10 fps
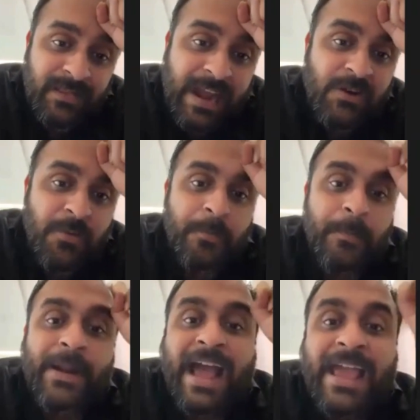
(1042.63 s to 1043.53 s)
They had to
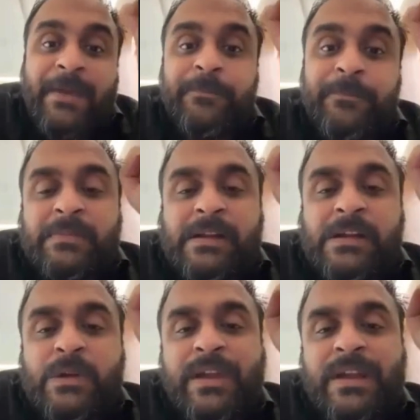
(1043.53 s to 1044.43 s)
bribe
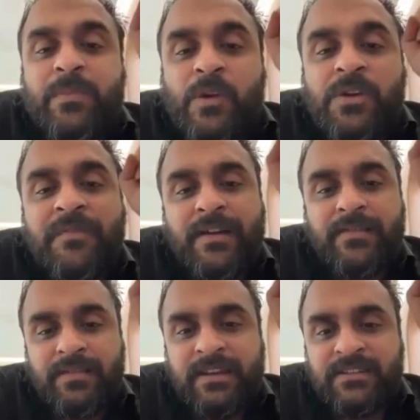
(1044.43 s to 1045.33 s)
people to get polio
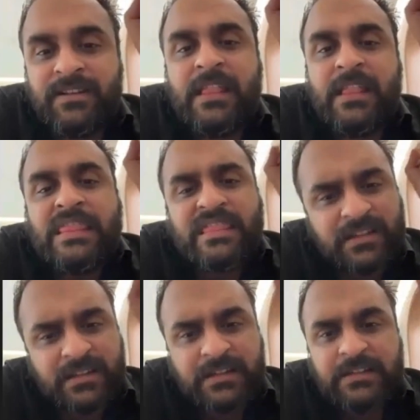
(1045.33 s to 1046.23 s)
vaccination in
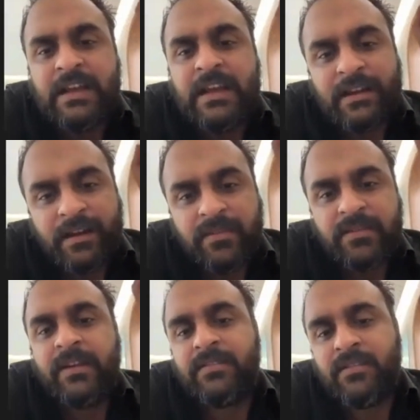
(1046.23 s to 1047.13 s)
certain
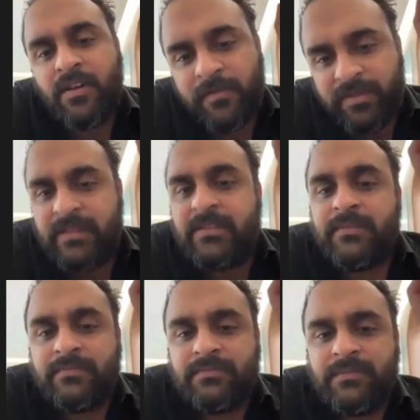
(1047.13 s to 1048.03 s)
districts of
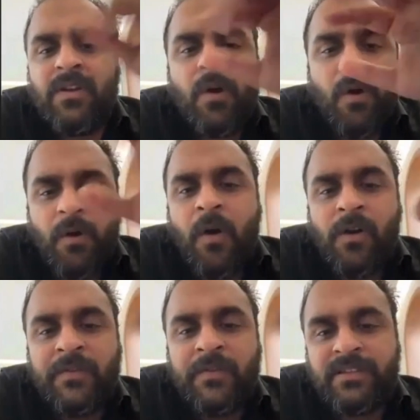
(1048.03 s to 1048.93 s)
Sindh. Not
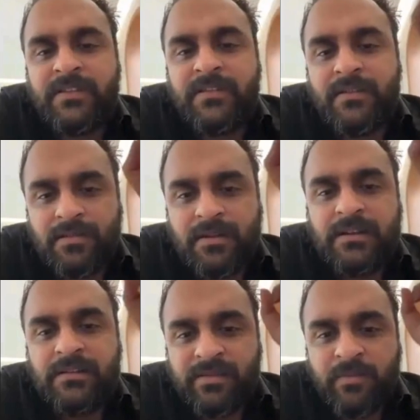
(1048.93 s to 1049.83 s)
all of Sindh,
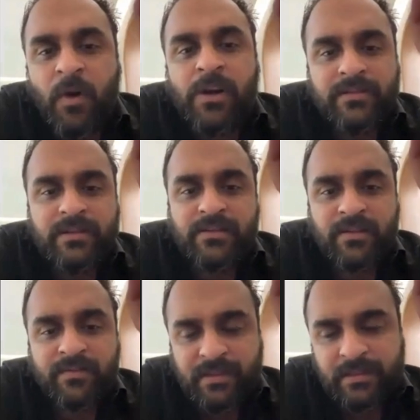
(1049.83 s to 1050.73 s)
certain small districts
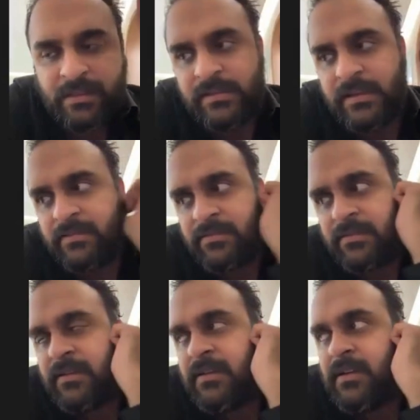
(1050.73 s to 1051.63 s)
of Sindh. Yes.
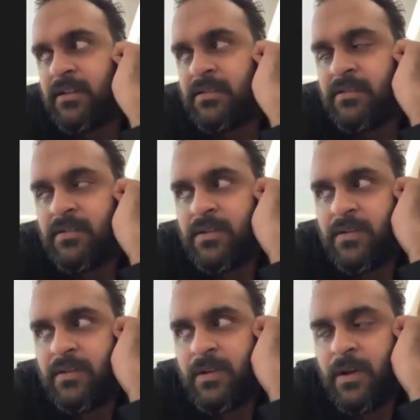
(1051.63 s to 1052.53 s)

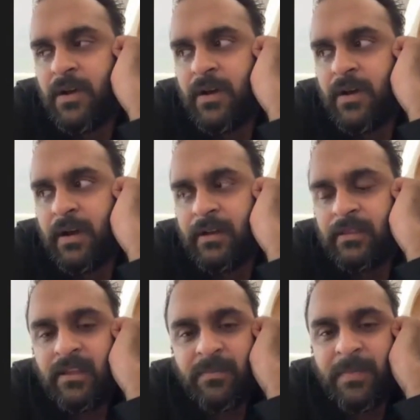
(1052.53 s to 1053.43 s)
So
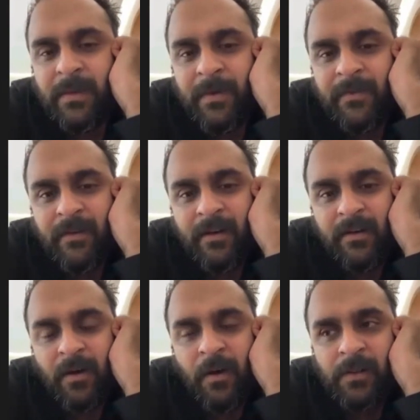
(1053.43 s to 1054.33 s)
this
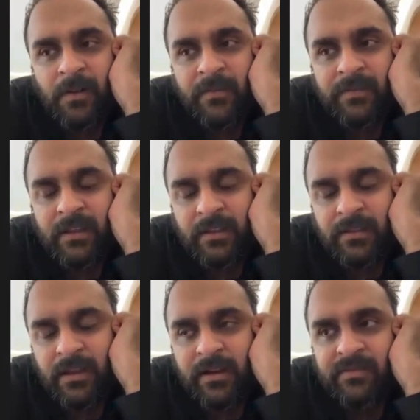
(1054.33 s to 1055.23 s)
paperwork, all of these
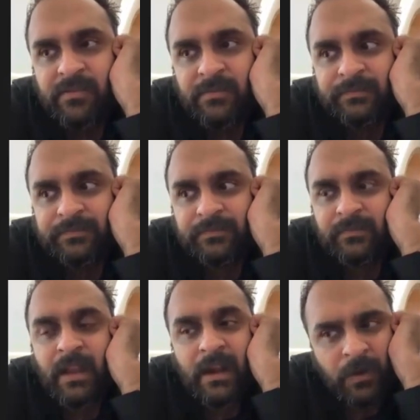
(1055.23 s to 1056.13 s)
stuffs,
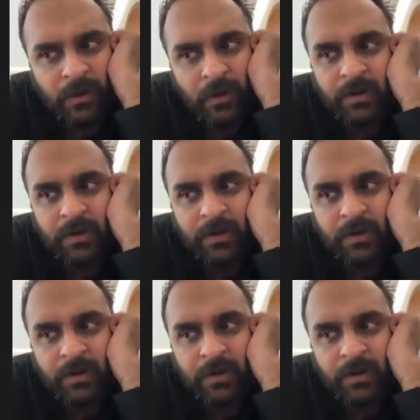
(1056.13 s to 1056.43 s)
that